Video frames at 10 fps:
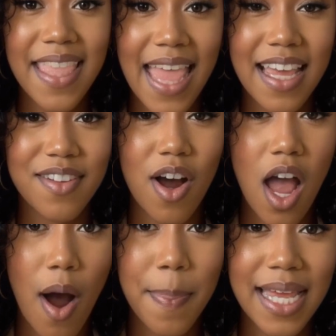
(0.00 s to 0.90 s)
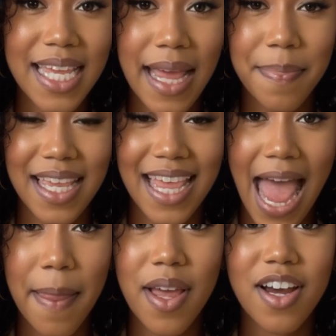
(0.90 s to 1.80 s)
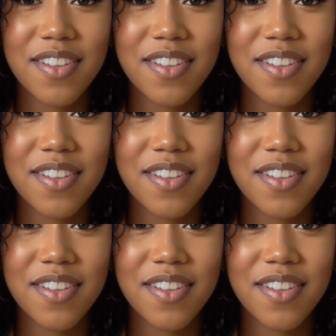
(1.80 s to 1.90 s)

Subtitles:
Thanks for helping keep the nightmares